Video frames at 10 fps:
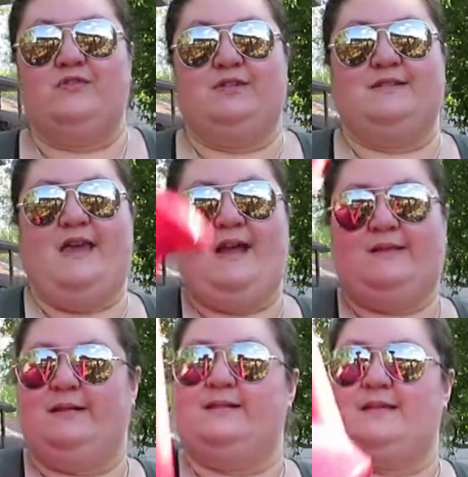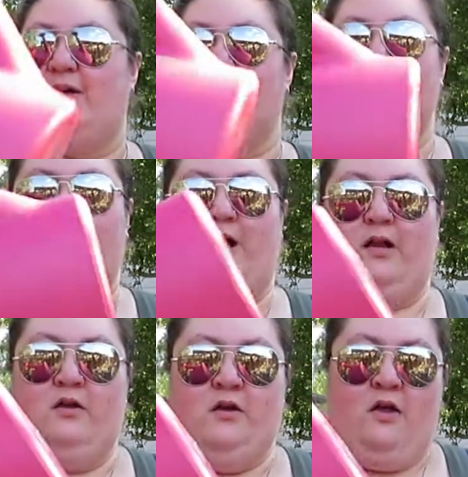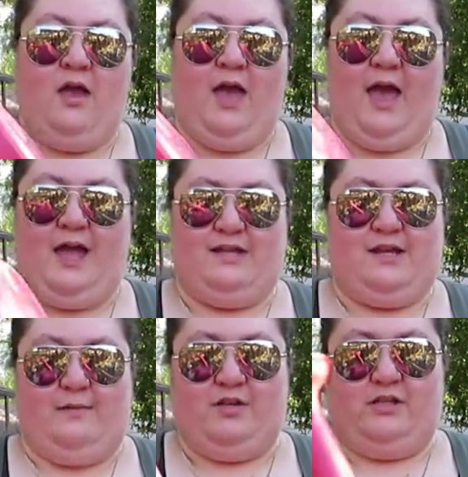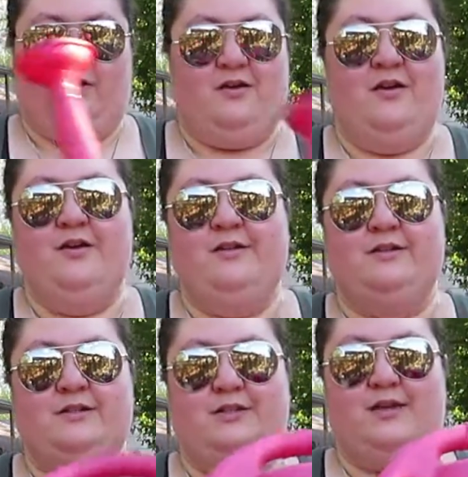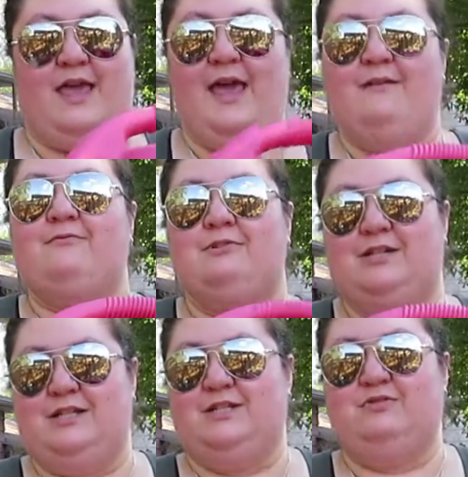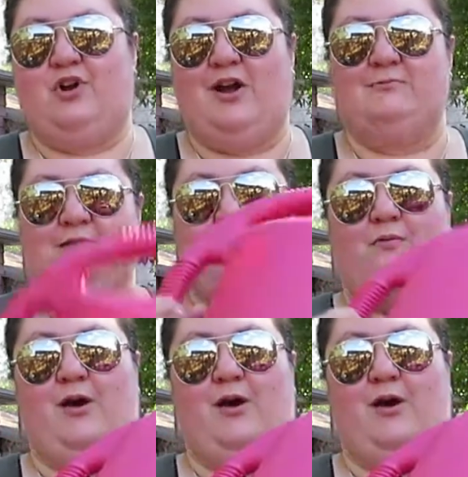You can take this elsewhere, and I mean, you can't really do a garden without a